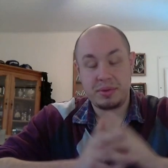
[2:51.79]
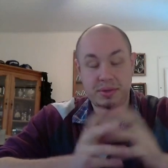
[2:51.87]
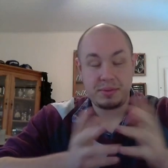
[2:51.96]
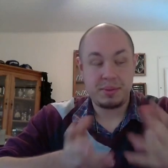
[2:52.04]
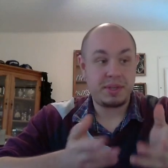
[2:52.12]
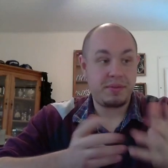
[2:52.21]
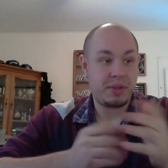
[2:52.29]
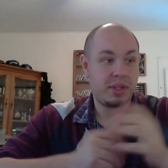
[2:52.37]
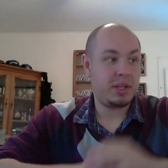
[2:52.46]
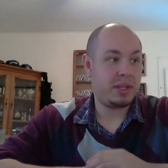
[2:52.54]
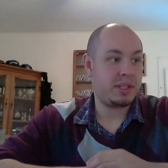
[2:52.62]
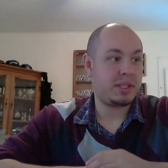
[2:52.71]

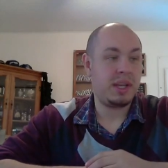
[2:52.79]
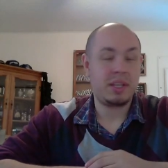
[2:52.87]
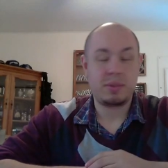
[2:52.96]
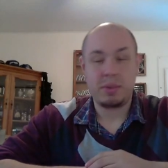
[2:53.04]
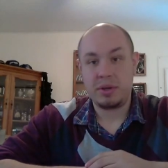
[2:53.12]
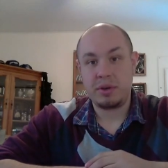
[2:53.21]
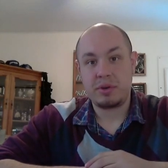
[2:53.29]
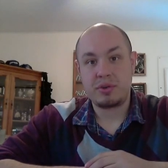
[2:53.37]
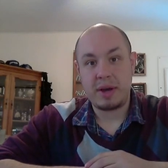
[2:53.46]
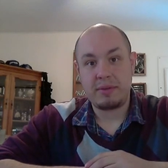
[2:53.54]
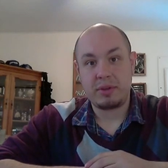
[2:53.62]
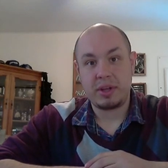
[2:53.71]
specifically in this case when you're
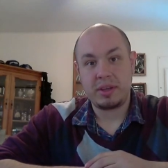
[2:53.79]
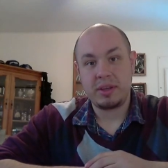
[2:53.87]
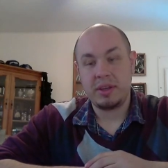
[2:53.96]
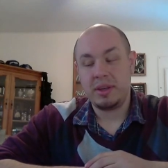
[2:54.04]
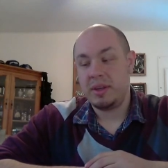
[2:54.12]
traveling.